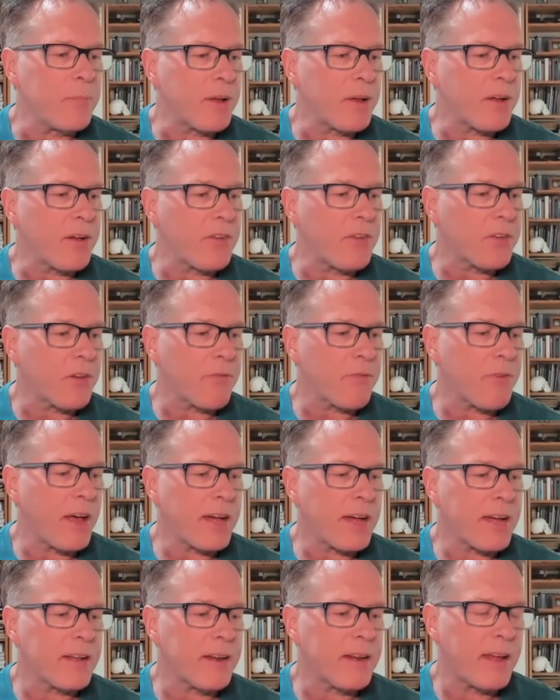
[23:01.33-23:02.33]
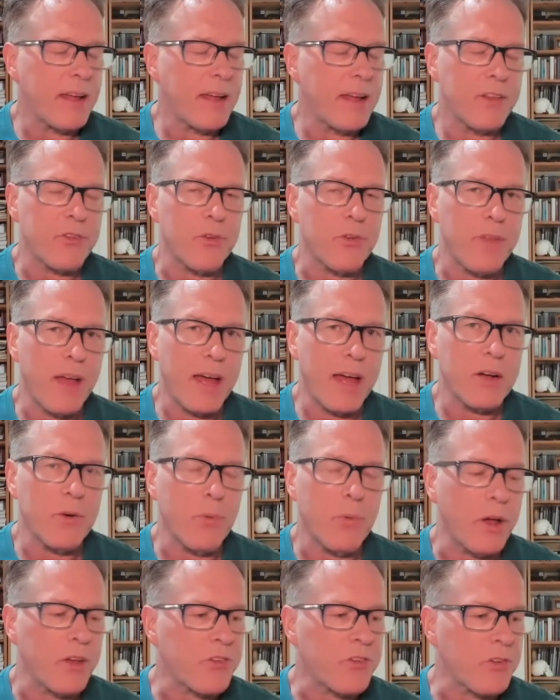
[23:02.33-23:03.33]
Because if I can answer that
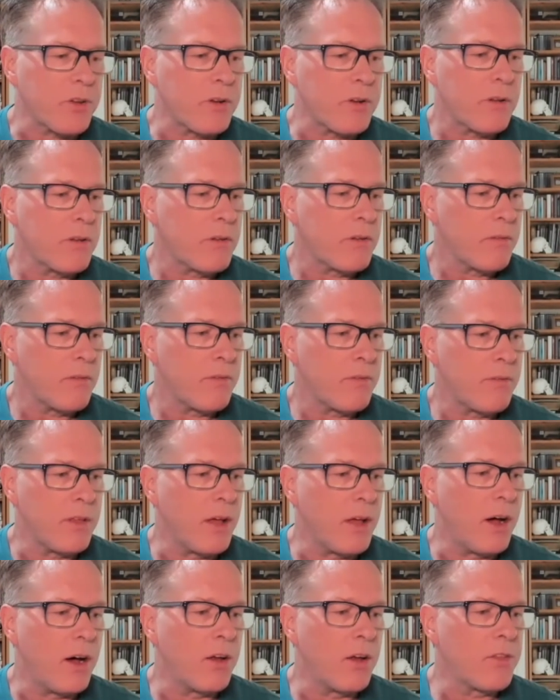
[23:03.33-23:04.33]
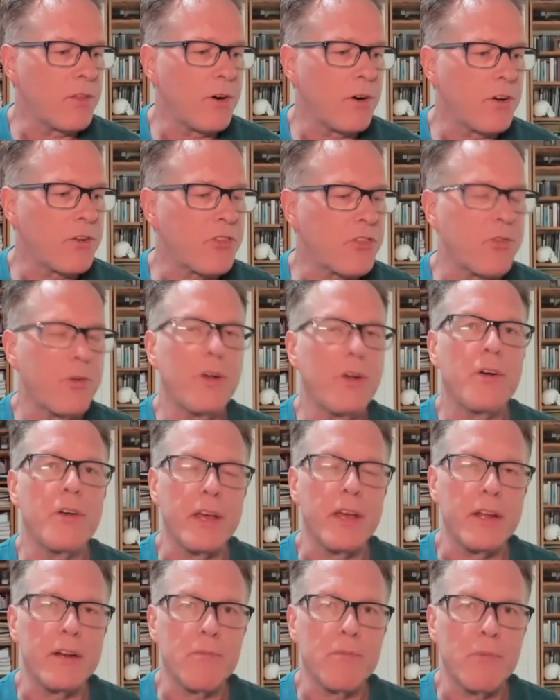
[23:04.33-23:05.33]
question, the other
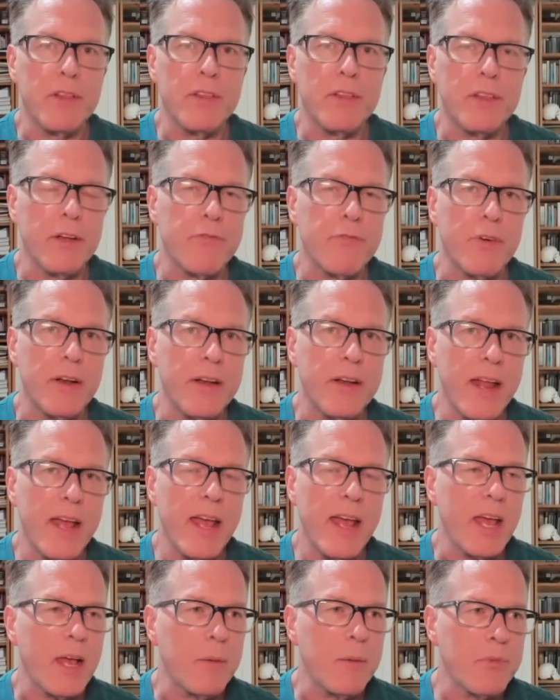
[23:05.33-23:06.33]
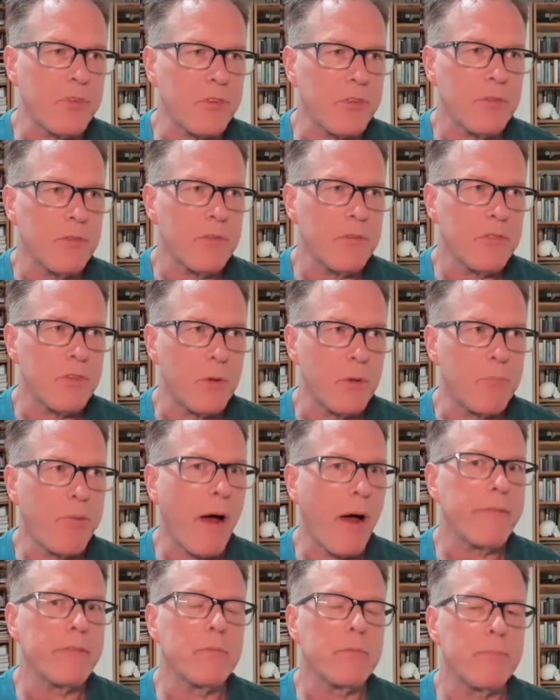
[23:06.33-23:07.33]
trillion with different names should
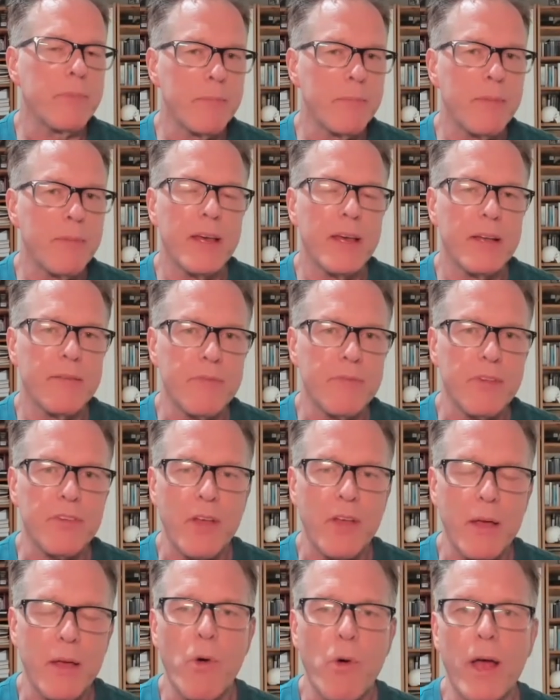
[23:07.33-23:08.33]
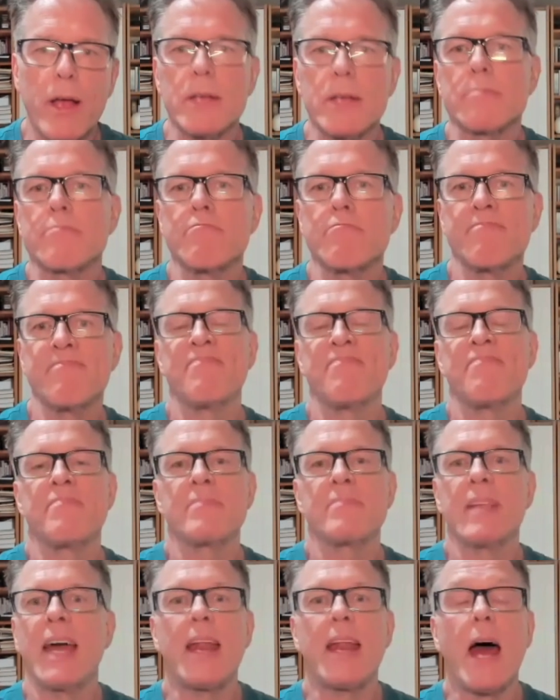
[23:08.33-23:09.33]
probably behave the same way.
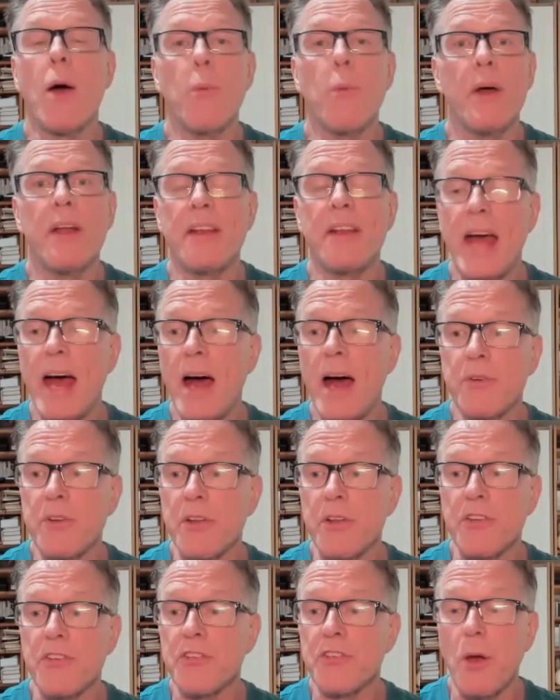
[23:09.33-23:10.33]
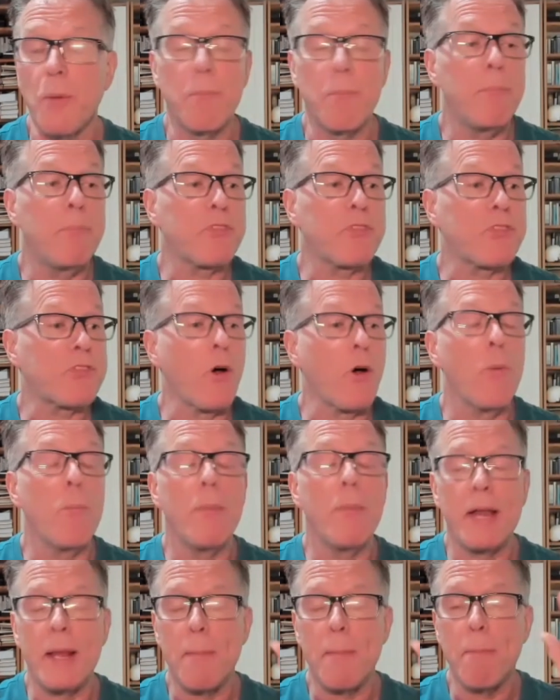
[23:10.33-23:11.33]
And I went down to so
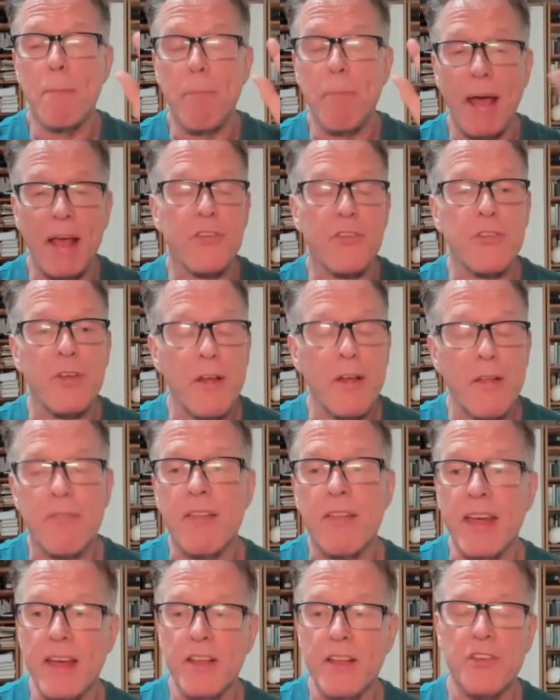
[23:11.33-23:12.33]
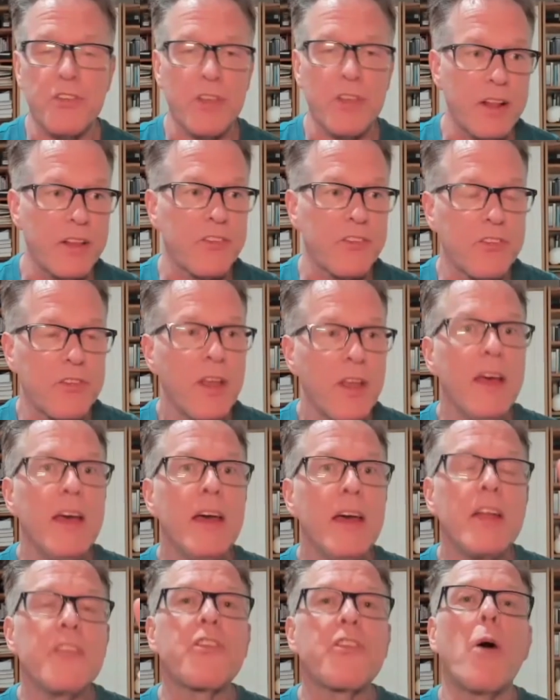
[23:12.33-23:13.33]
many basic things that
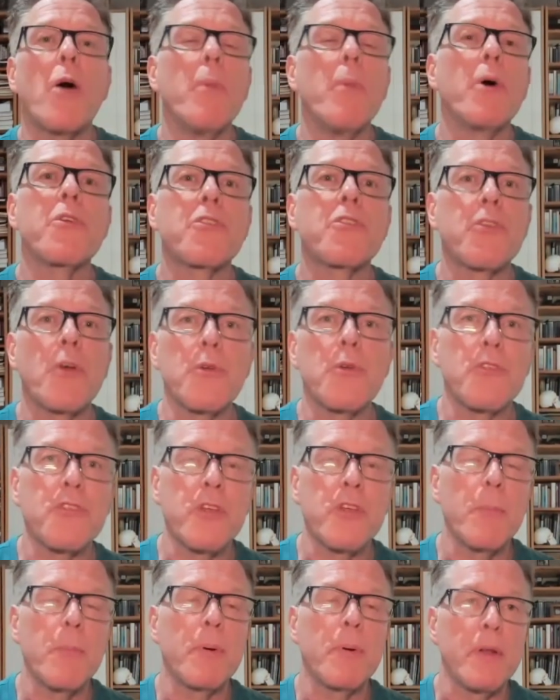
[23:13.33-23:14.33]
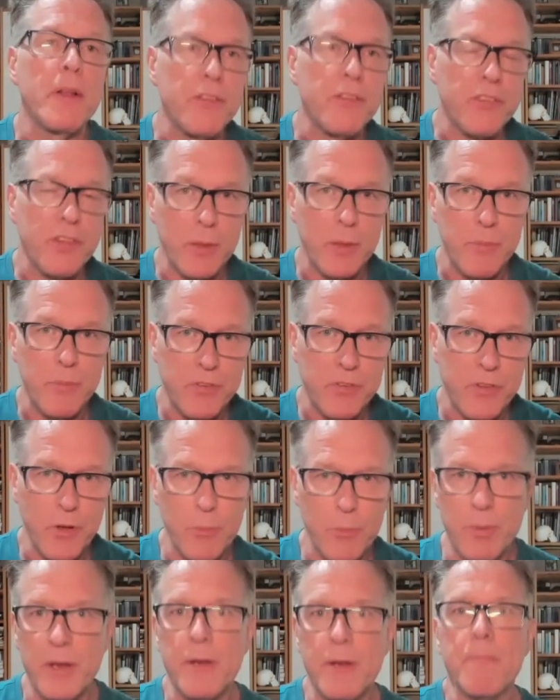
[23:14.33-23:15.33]
it's almost so simple it seems stupid.